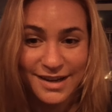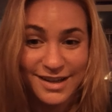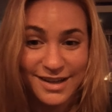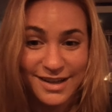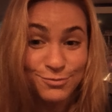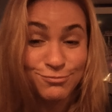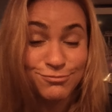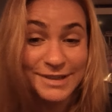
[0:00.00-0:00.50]
It's
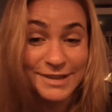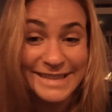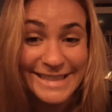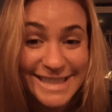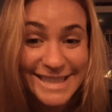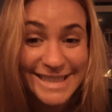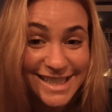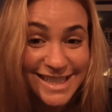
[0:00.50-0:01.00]

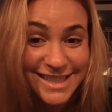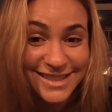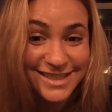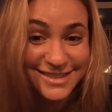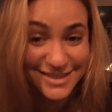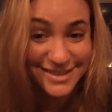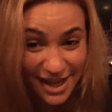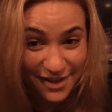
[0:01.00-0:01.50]
really
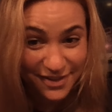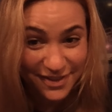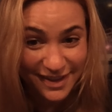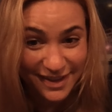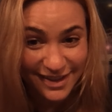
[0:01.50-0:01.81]
nothing.